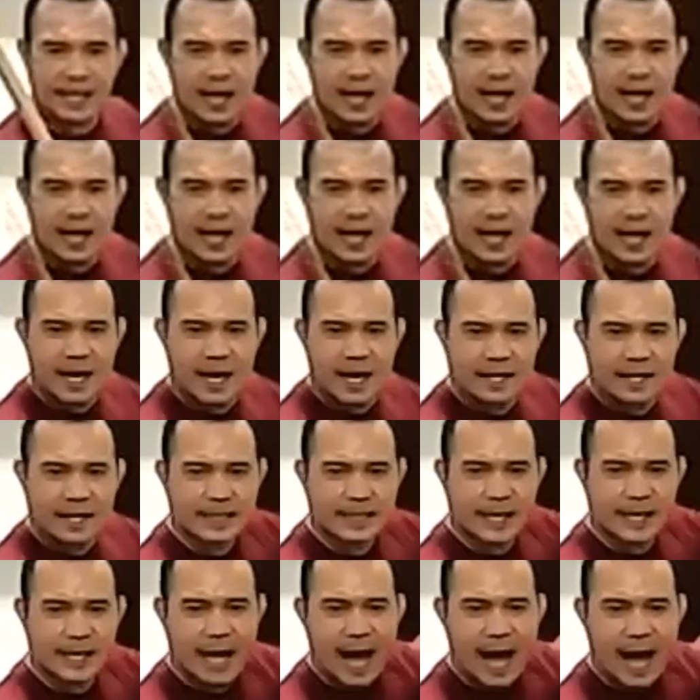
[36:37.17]

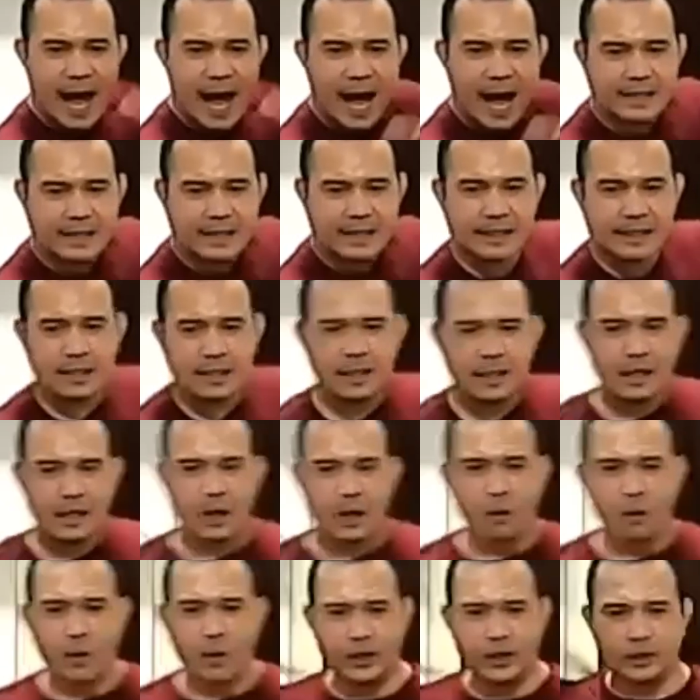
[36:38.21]
Slash, when you
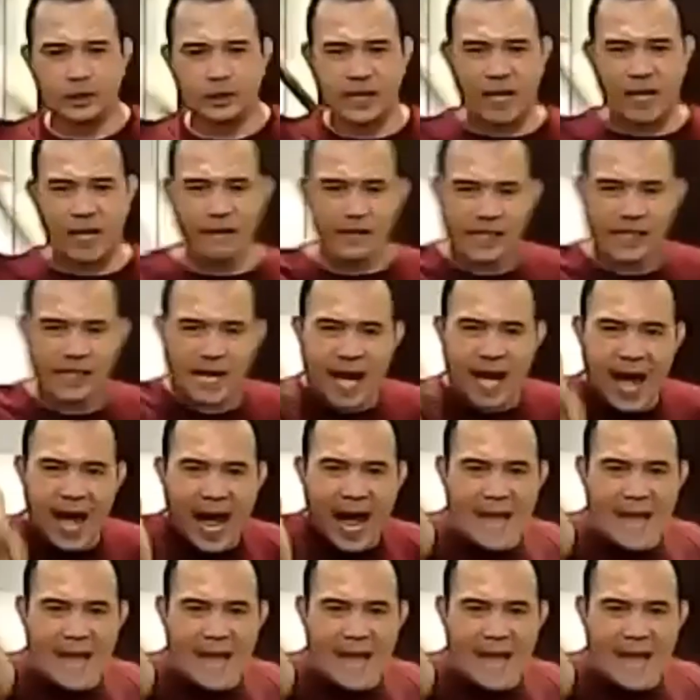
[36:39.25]
deliver slash,